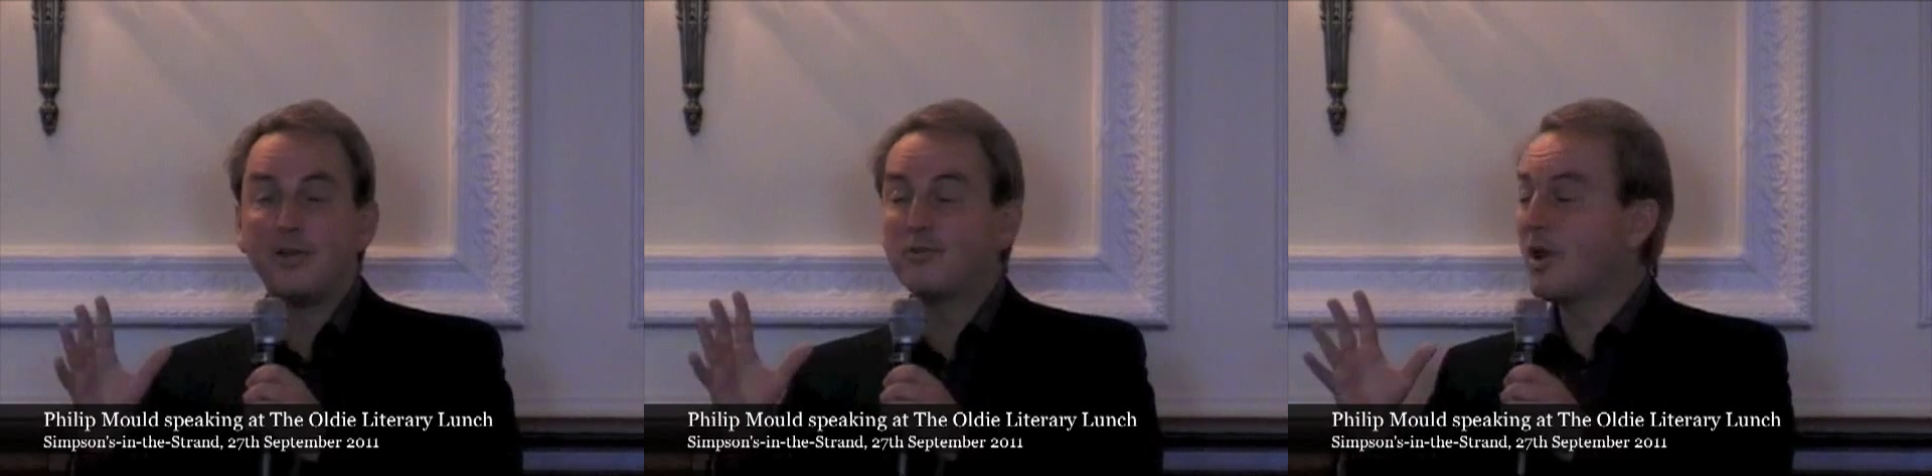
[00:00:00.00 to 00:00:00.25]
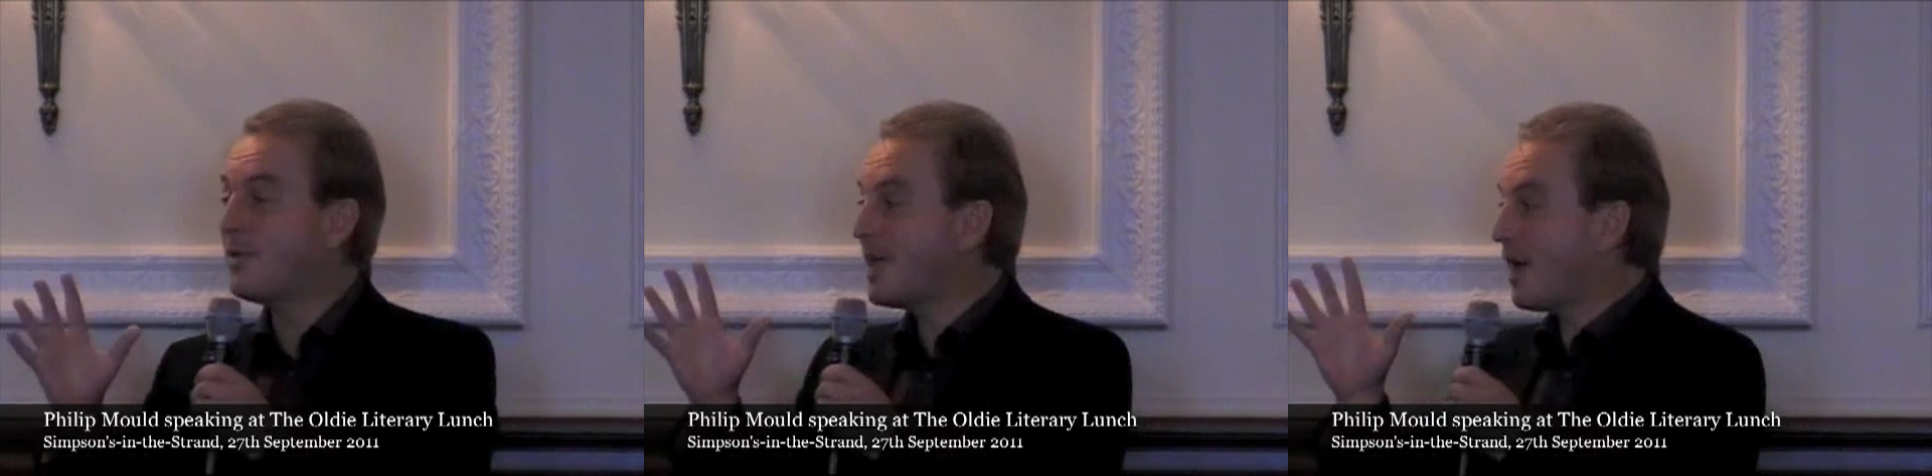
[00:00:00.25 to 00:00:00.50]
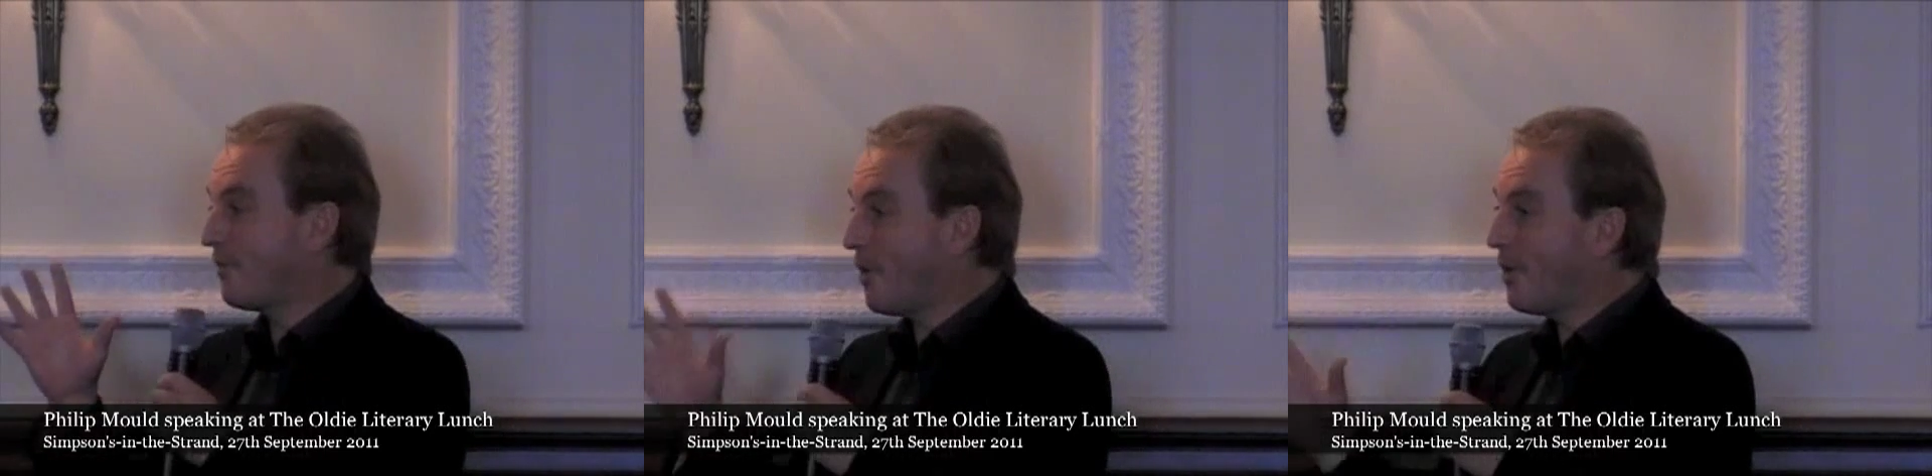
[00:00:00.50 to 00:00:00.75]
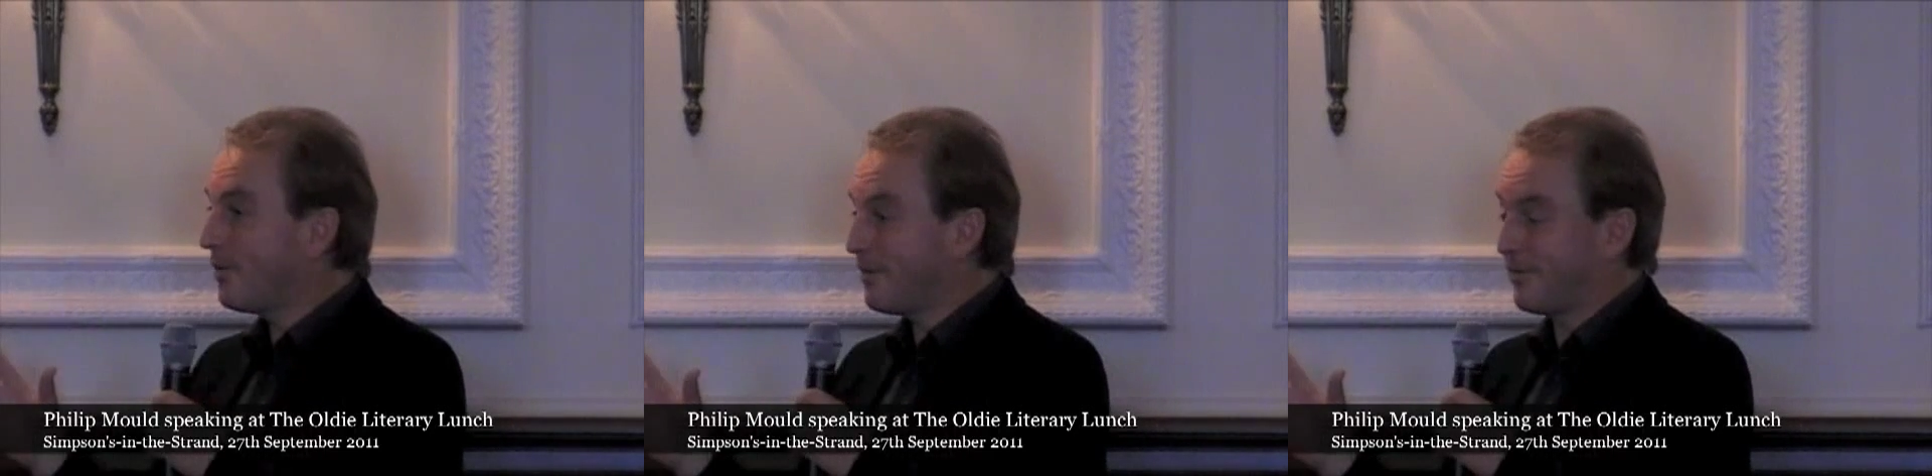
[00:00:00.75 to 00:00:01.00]
And you can only have
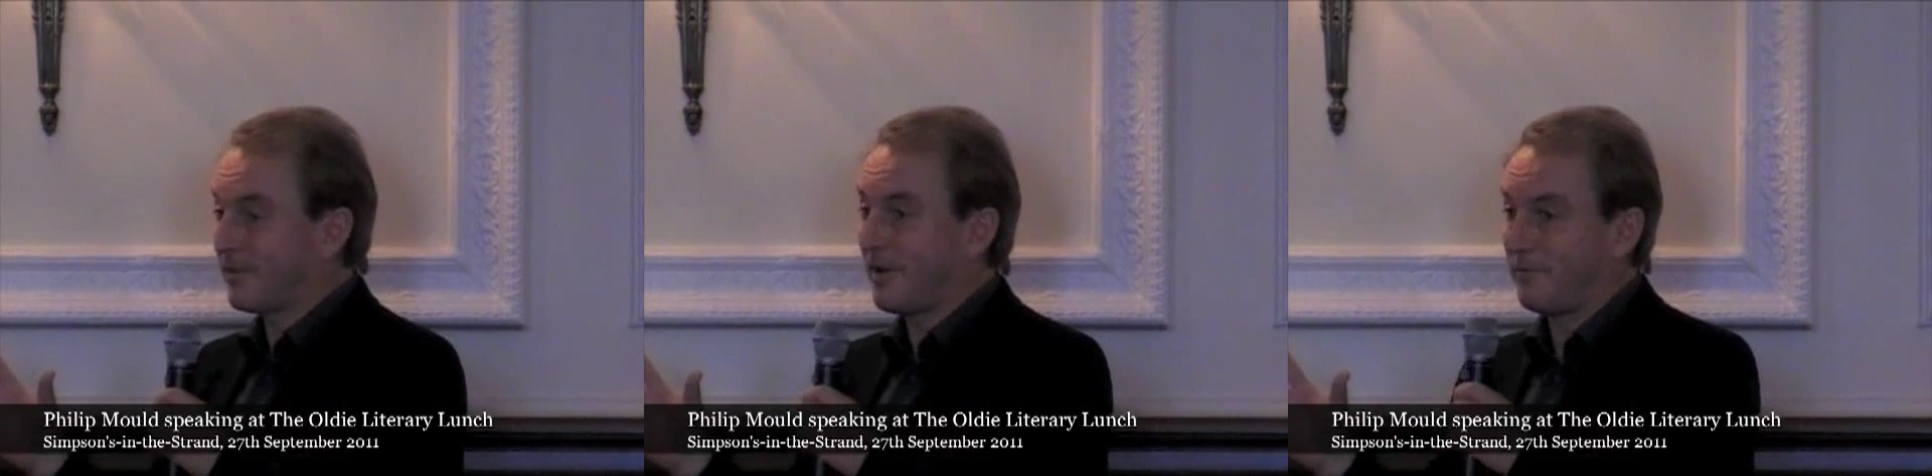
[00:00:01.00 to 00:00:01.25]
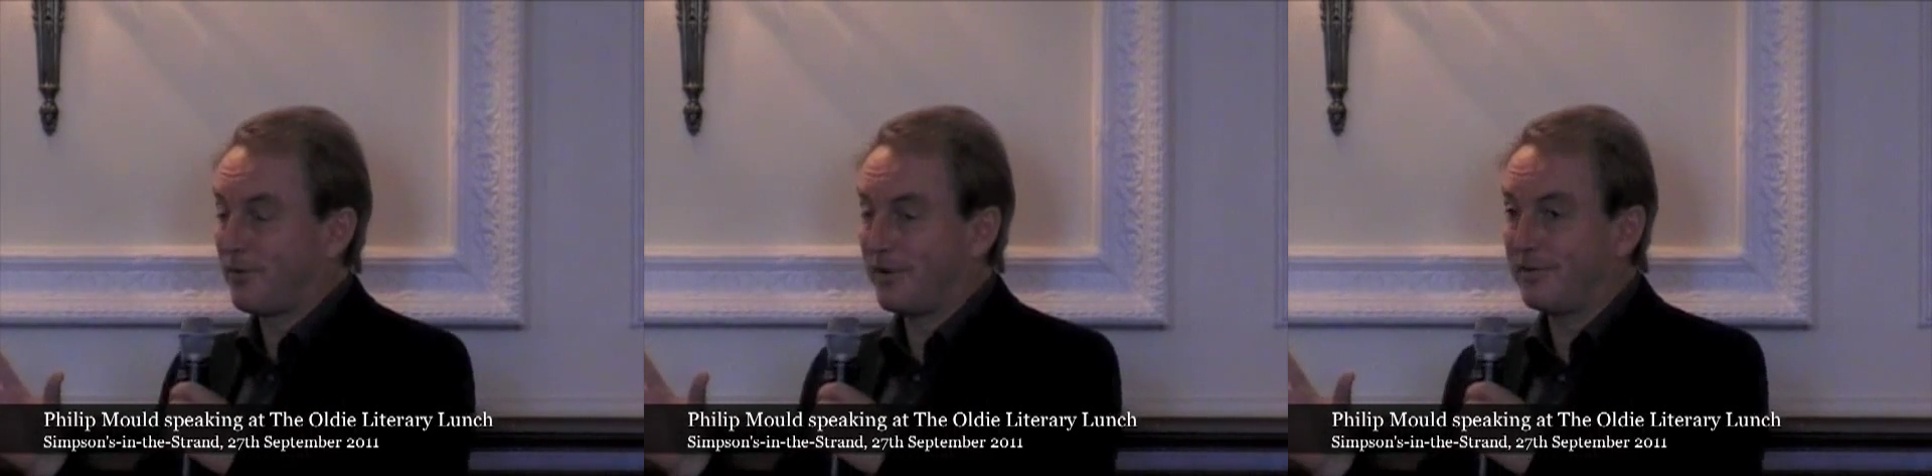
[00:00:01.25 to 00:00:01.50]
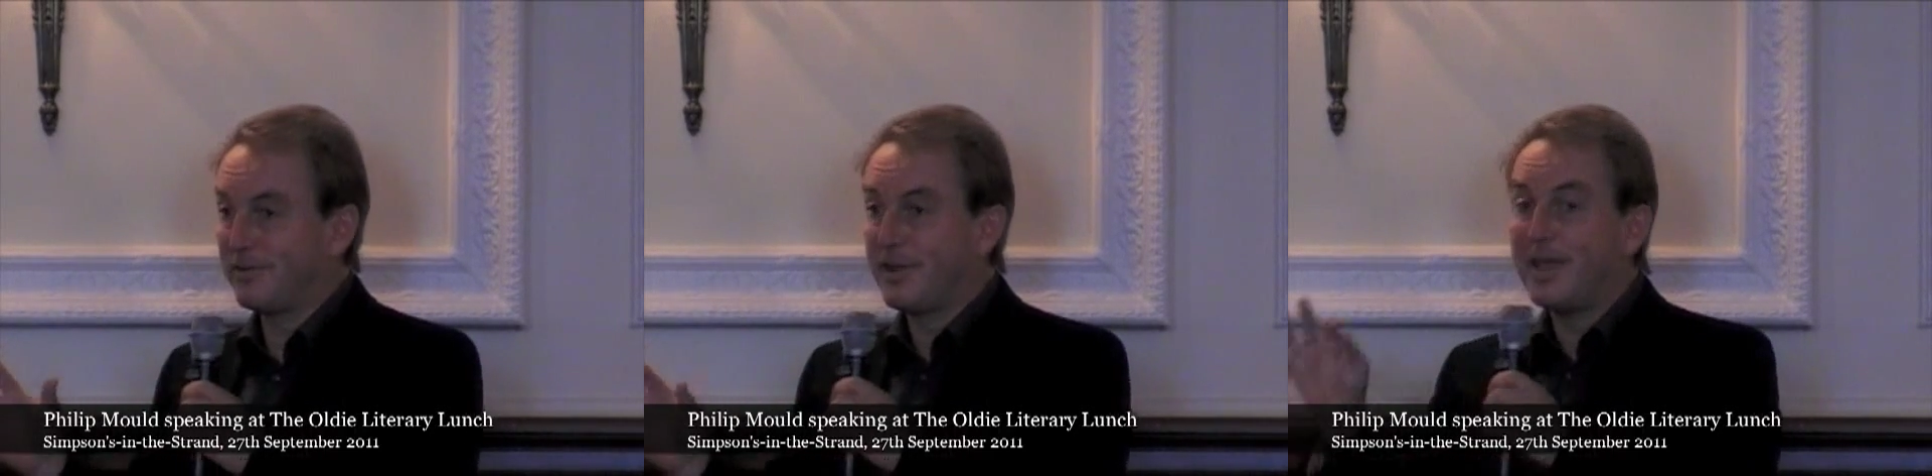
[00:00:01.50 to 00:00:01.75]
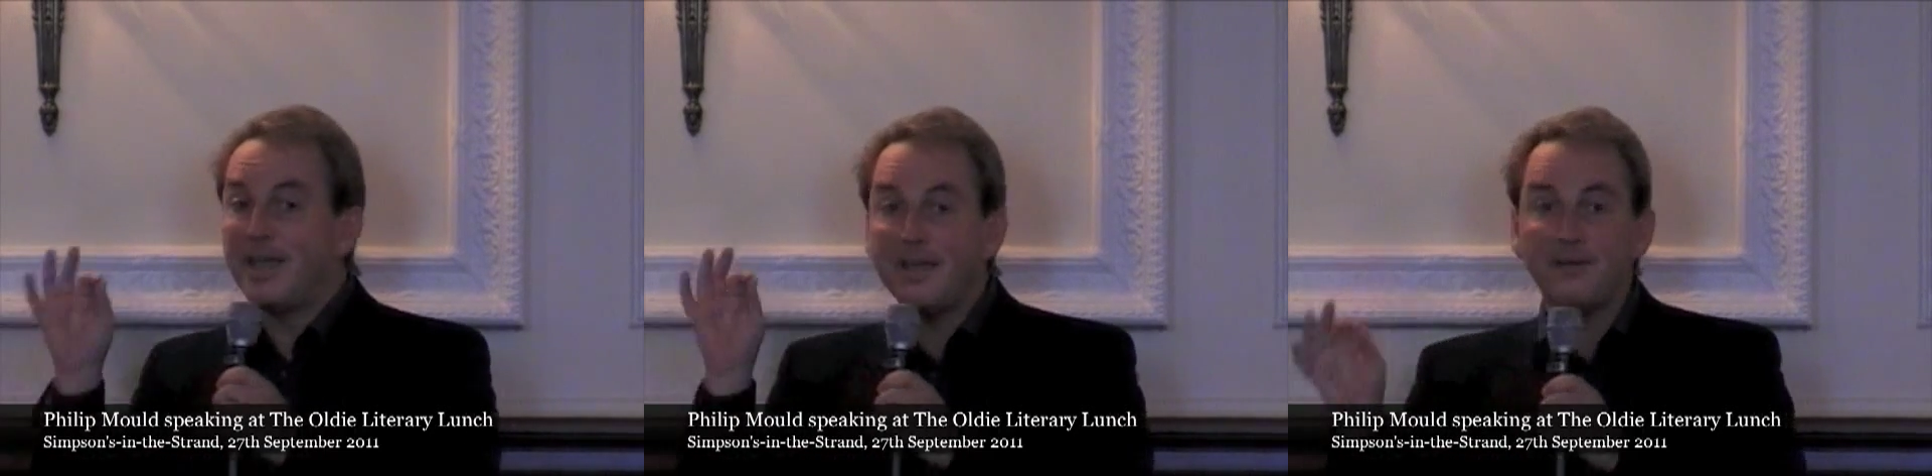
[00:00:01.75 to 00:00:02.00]
art discoveries